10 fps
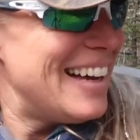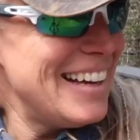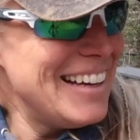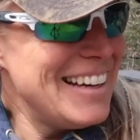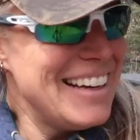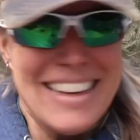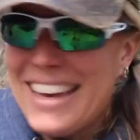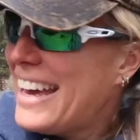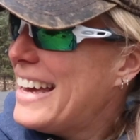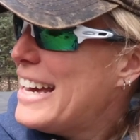
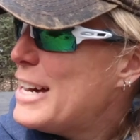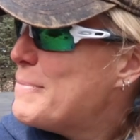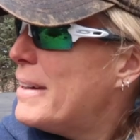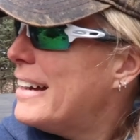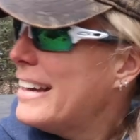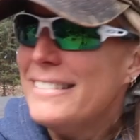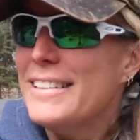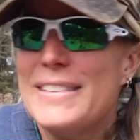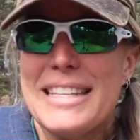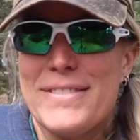I don't
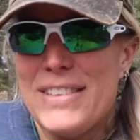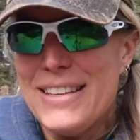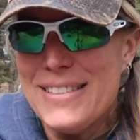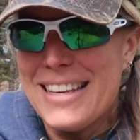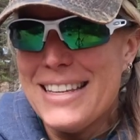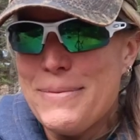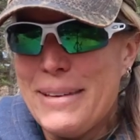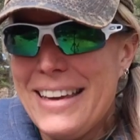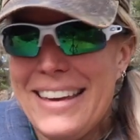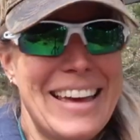know what this video is gonna
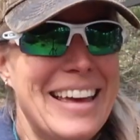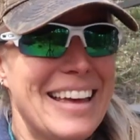be,